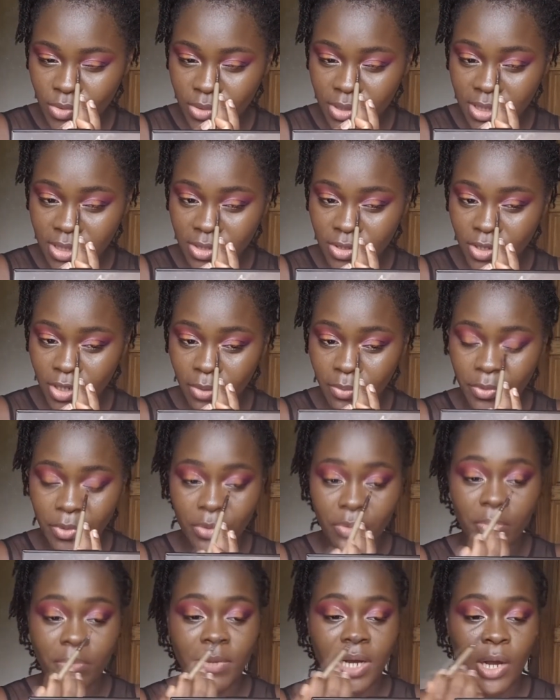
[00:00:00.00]
disturb
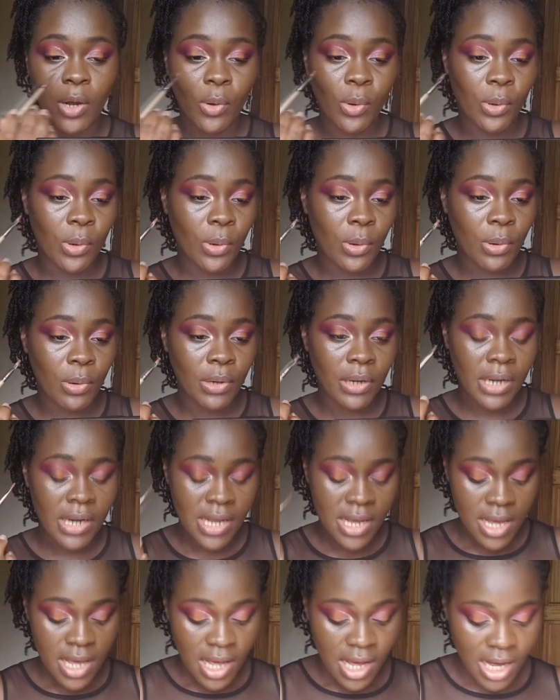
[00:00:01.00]
you with my own
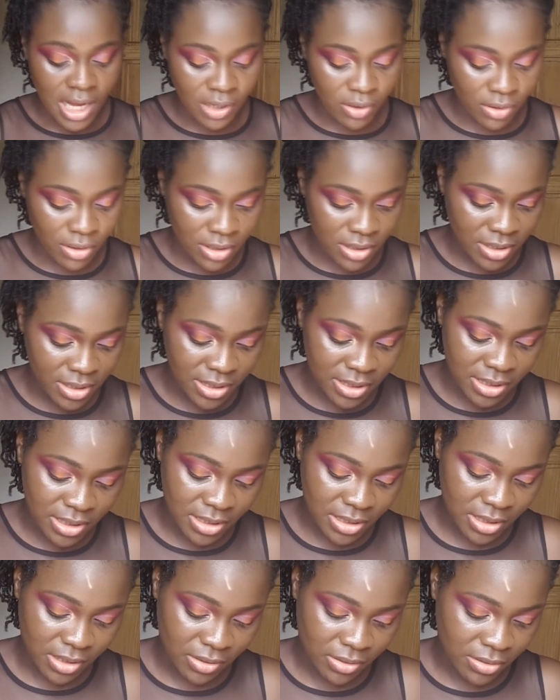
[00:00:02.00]
and all these
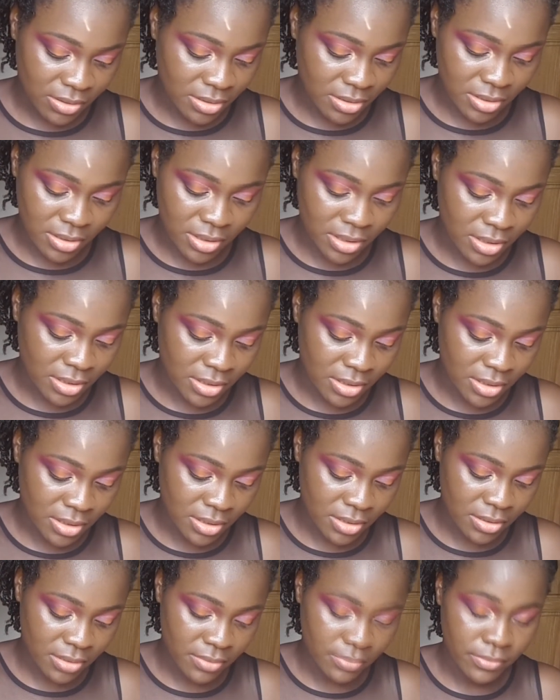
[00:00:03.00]
things,
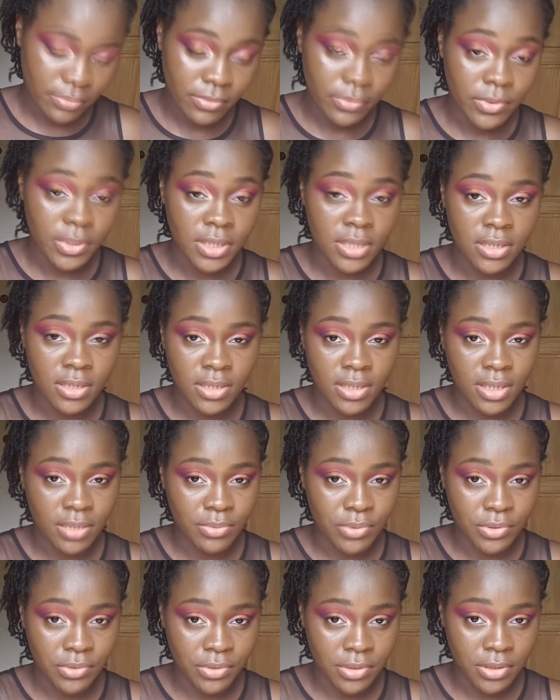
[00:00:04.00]
which is
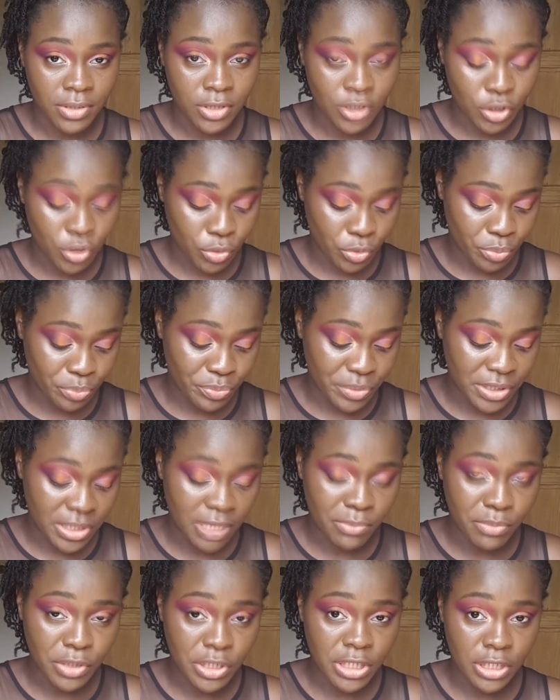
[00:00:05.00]
absolutely stupid,
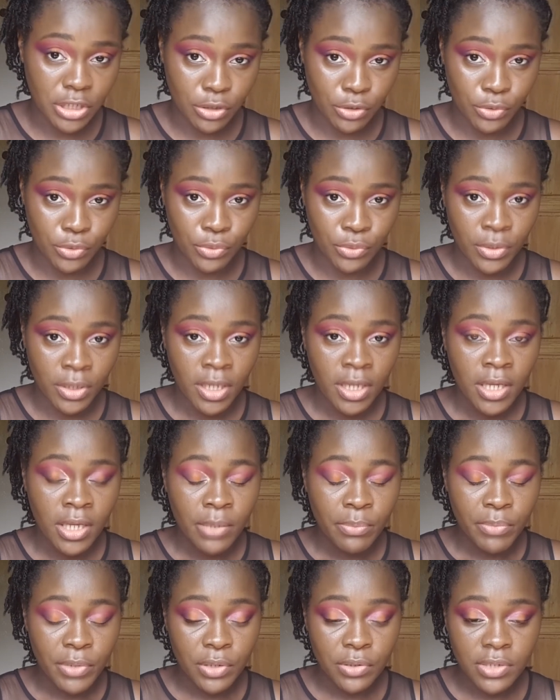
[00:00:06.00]
let me tell you.
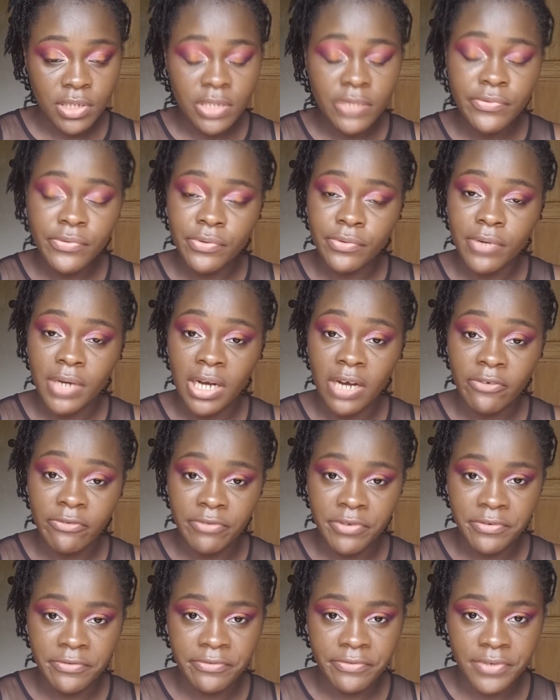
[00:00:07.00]
Because if you have
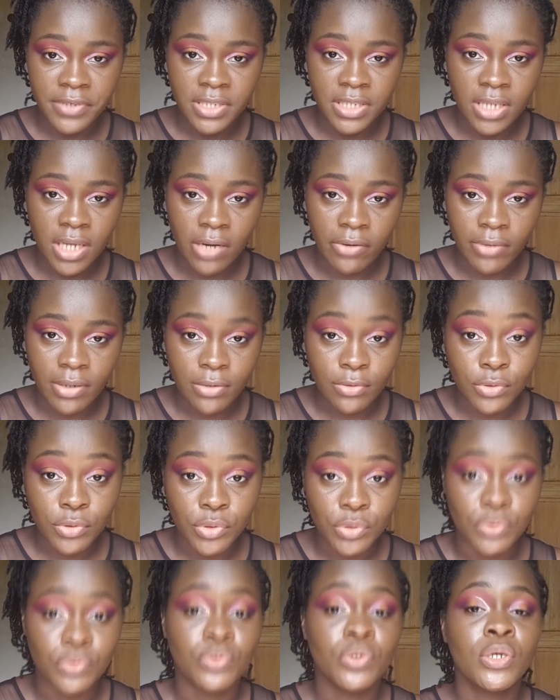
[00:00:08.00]
real friends around
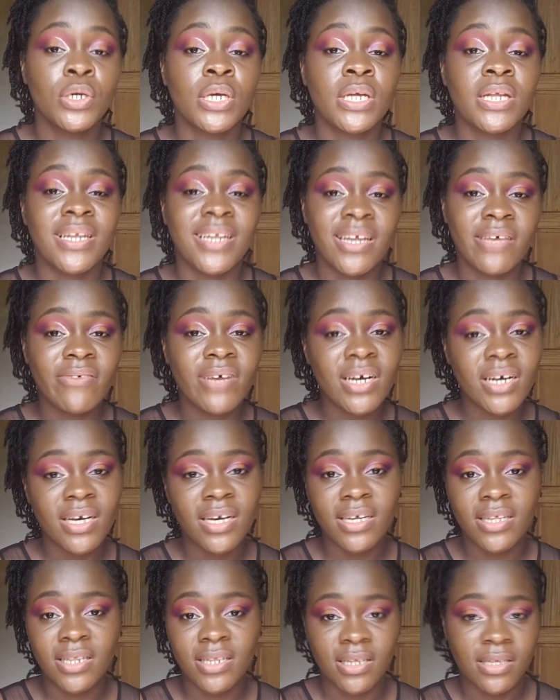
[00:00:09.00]
you, never
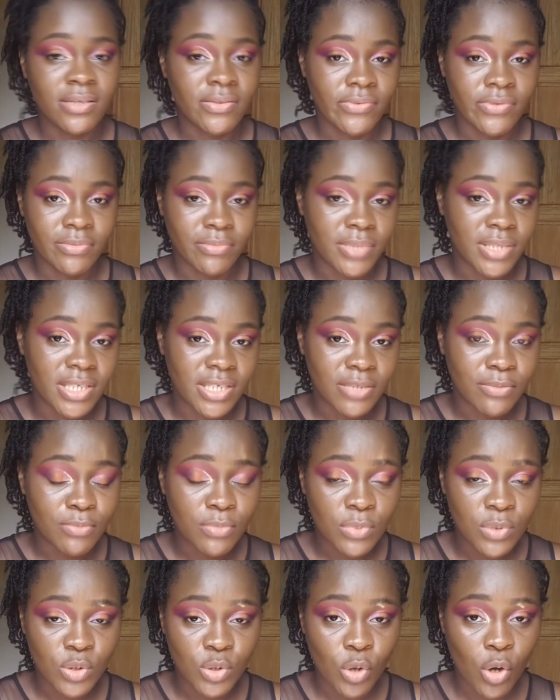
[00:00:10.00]
hide things from
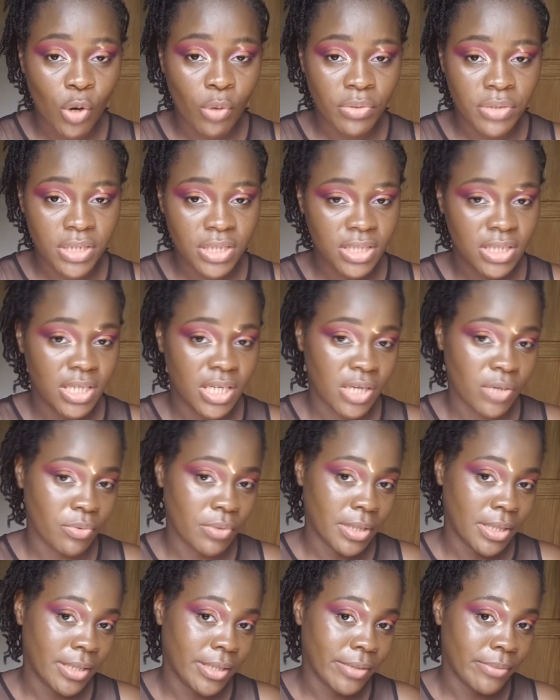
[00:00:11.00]
them. always share
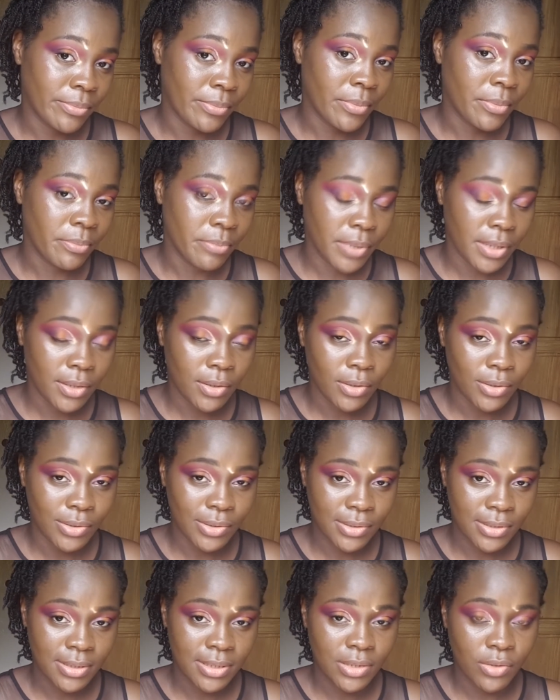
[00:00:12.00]
with them
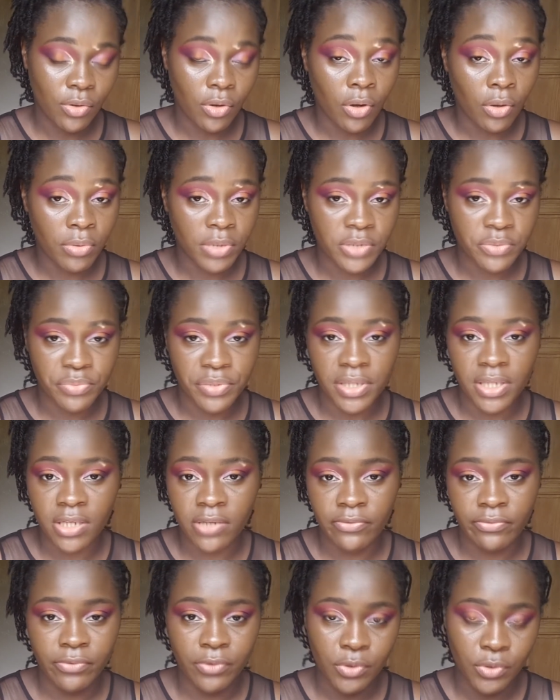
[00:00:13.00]
because they'll always be
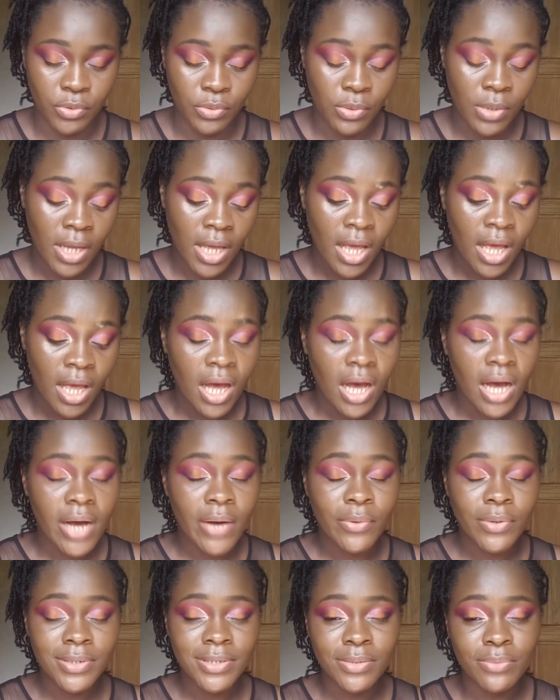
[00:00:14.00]
there for you.
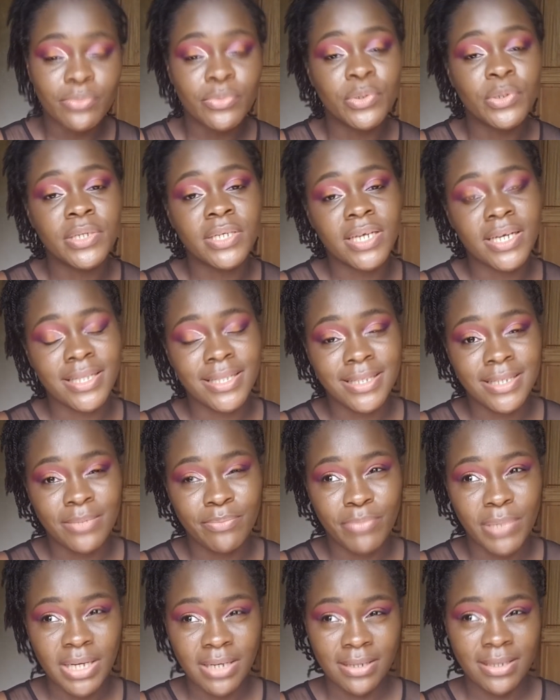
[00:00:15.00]
I was in Buea there
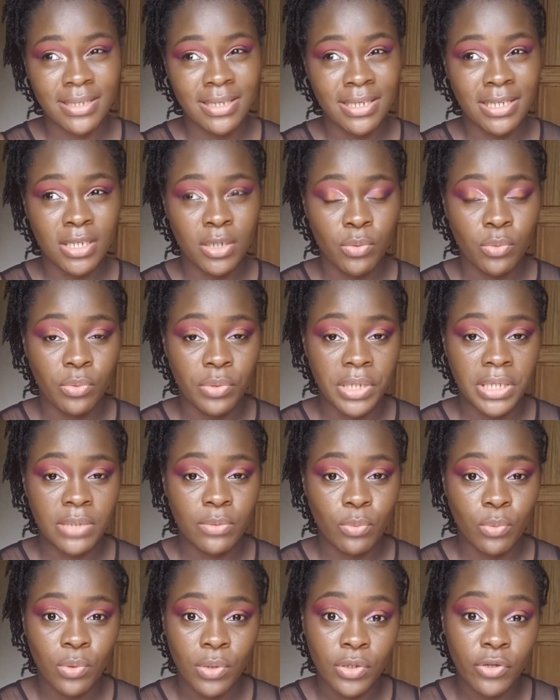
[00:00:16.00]
back then
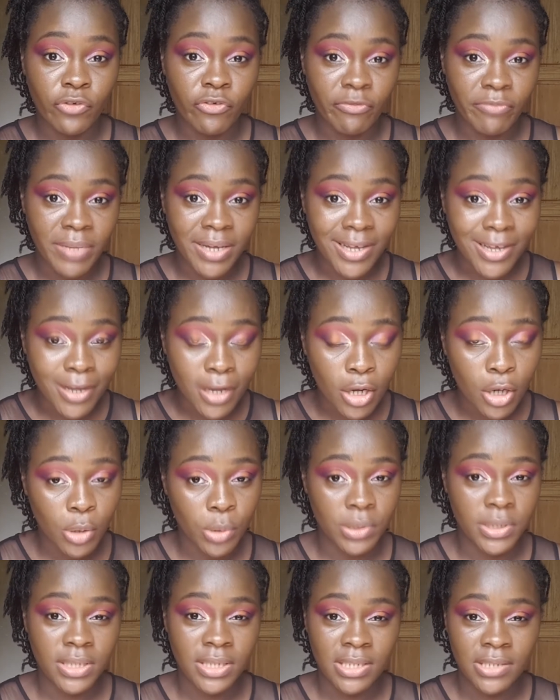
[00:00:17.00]
with one of my
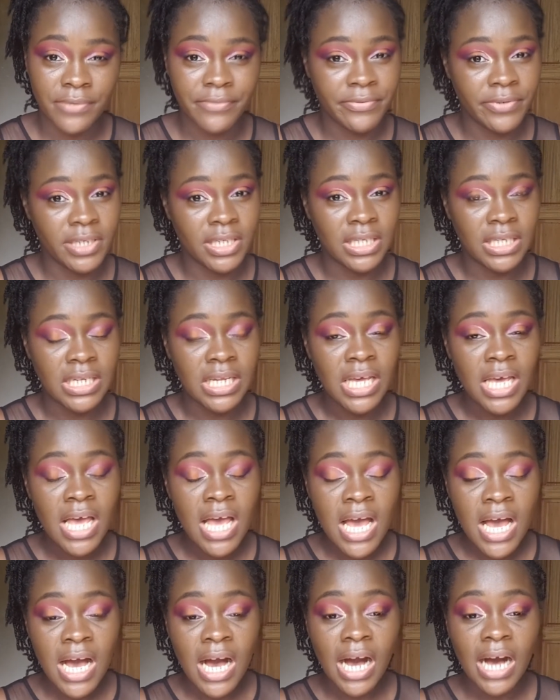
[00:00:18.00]
closest friends,
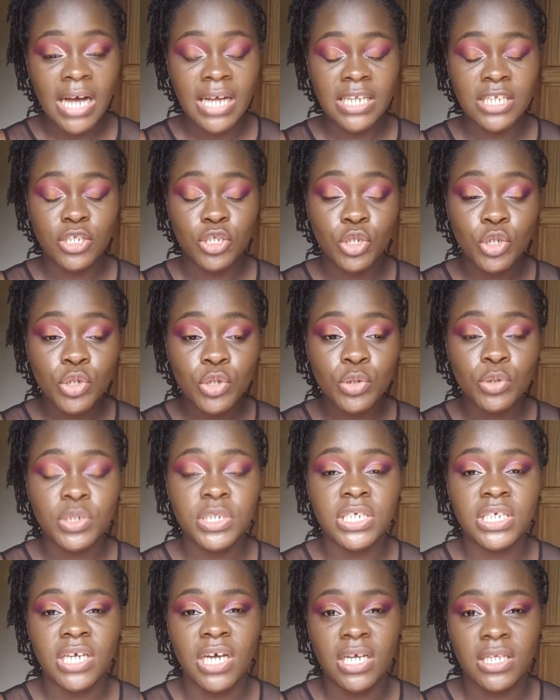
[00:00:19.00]
and true,
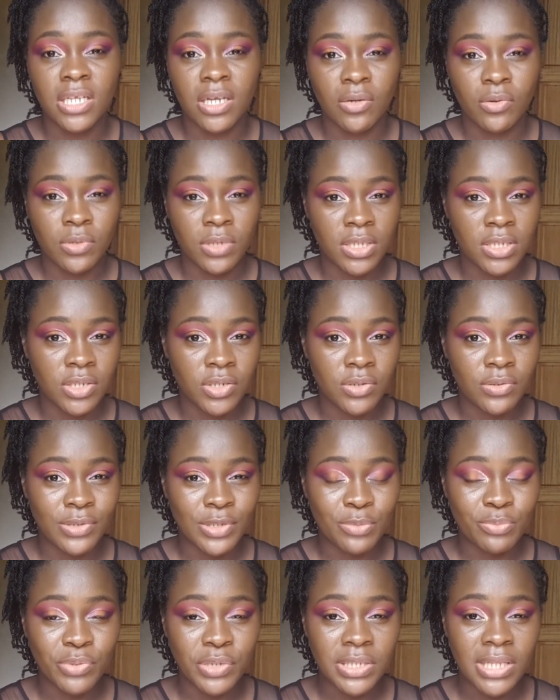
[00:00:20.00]
she had her own
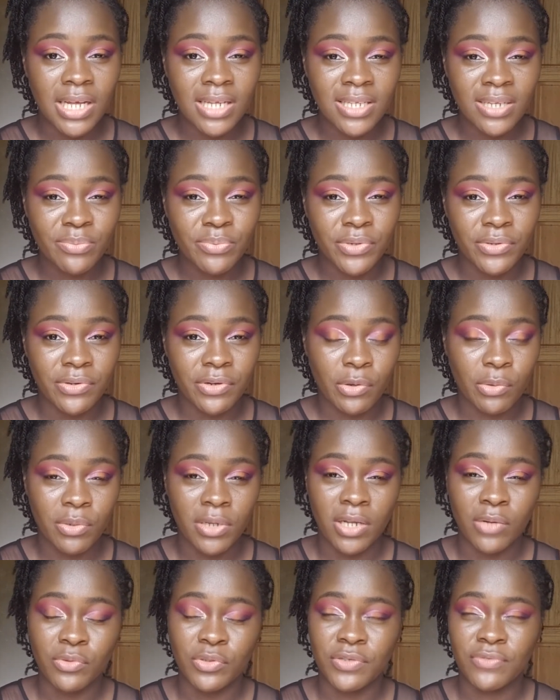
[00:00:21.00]
issues, but at that period
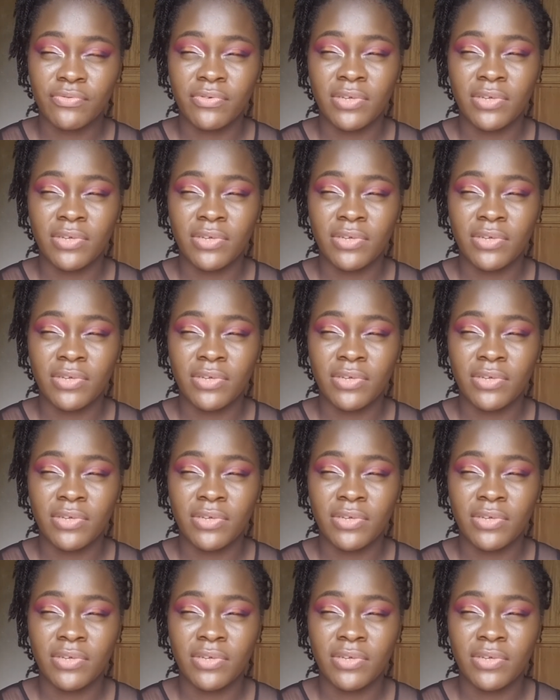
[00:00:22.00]
when I was